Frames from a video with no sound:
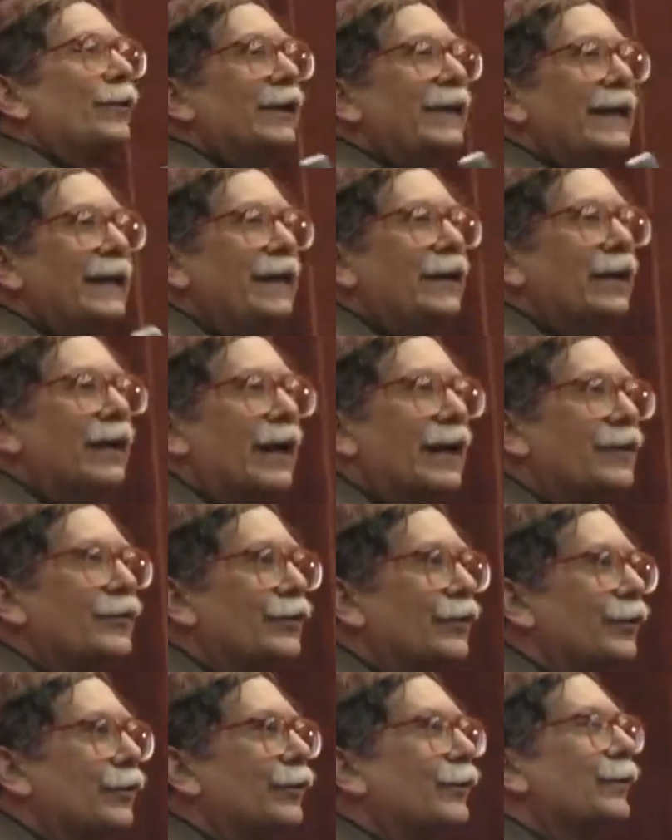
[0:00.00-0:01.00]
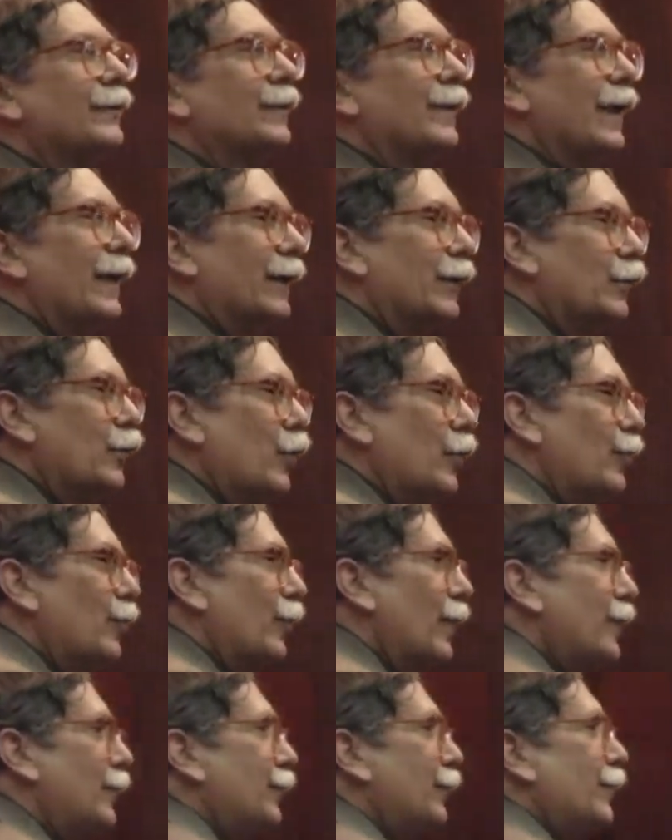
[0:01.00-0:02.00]
legalize you and
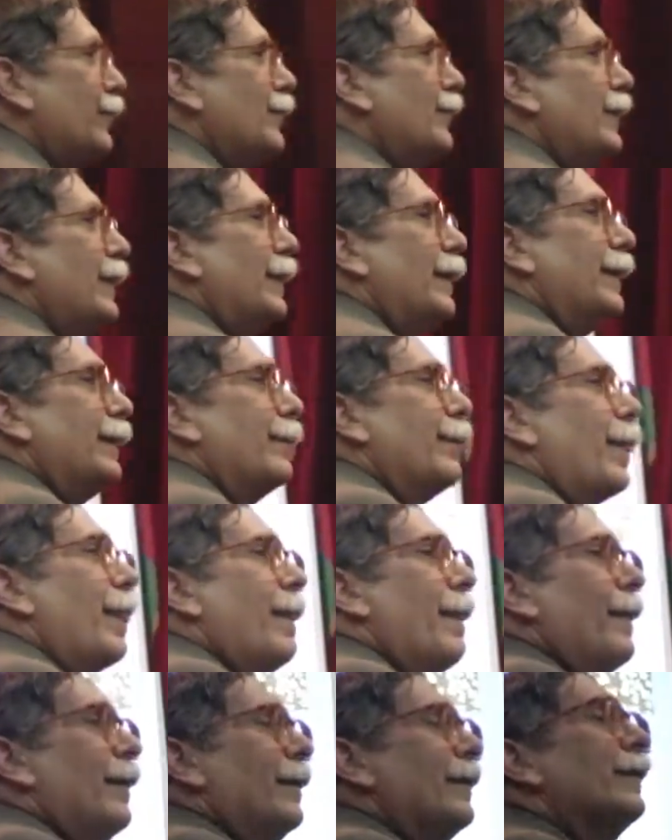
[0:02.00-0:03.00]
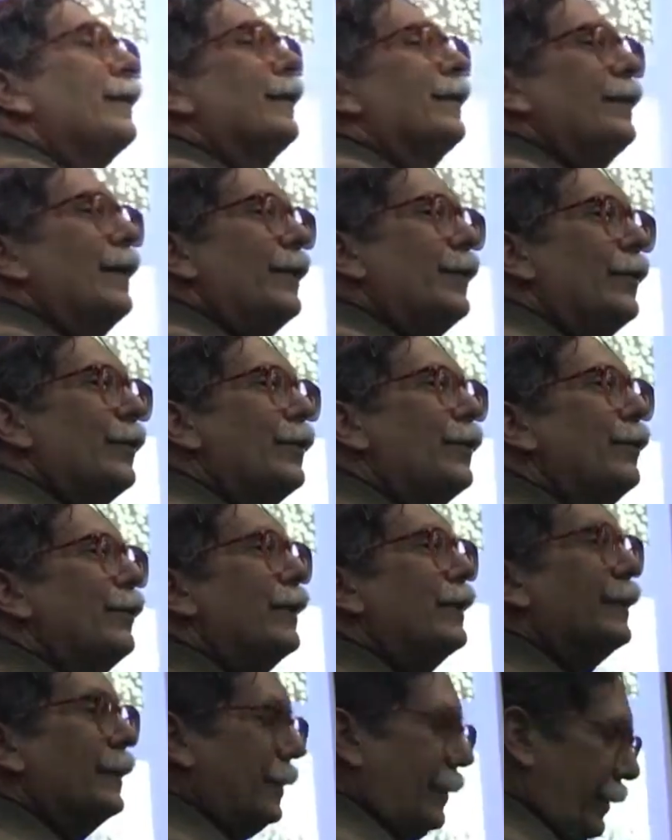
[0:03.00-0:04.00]
incorporate it in the city, then they'll do
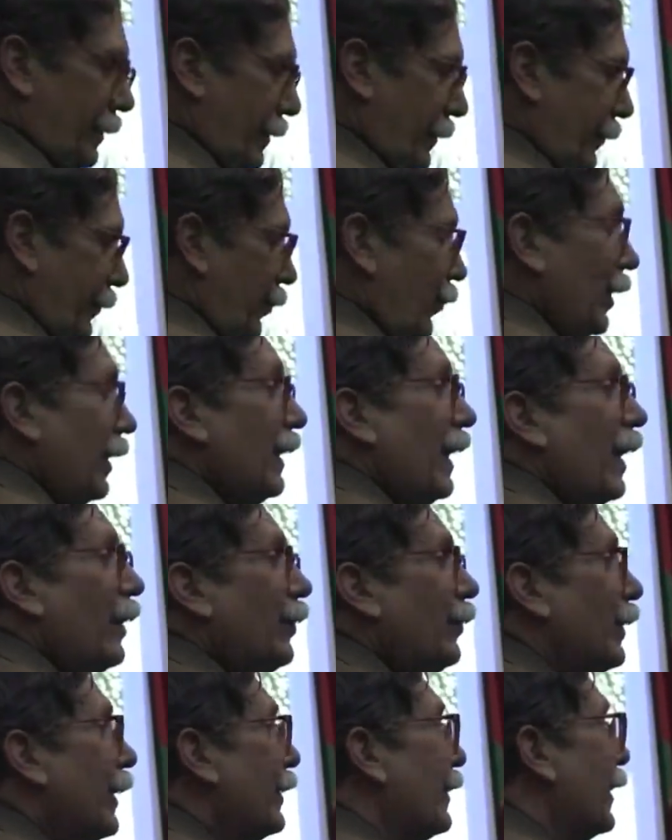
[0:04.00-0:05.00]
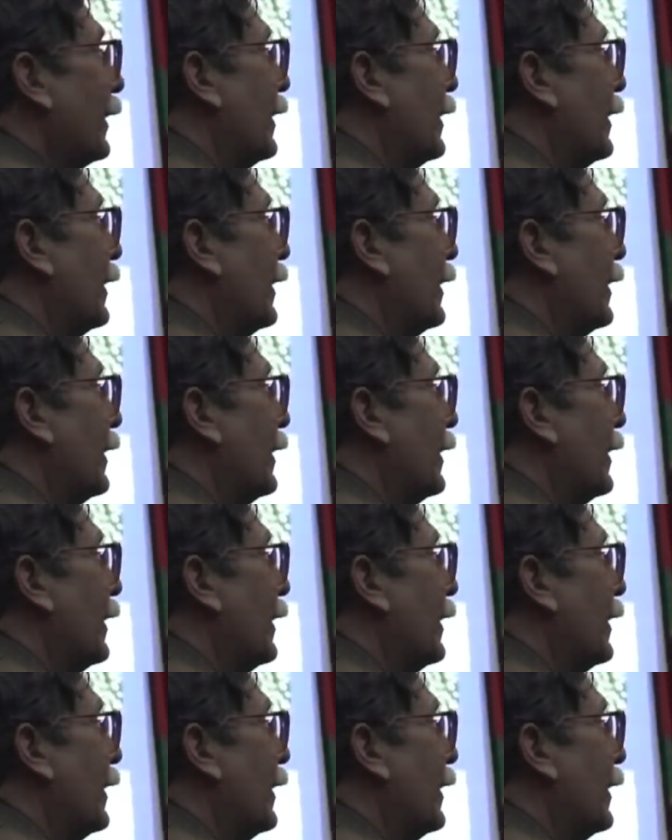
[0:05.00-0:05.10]
it. But how do you get that